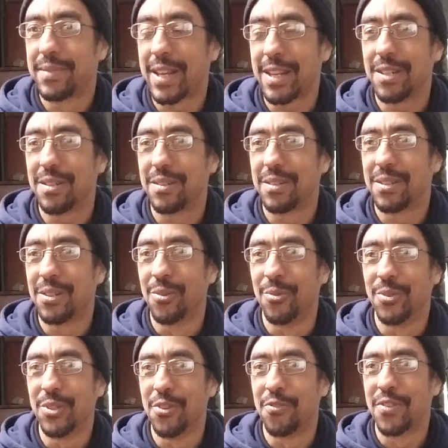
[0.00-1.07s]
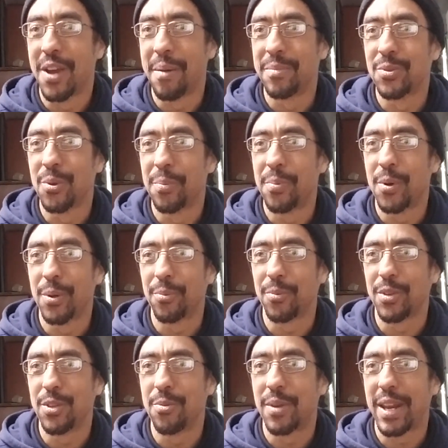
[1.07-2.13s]
That you've come to a point
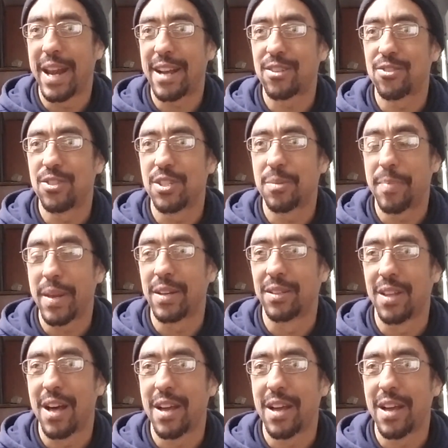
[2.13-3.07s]
where you could actually spend a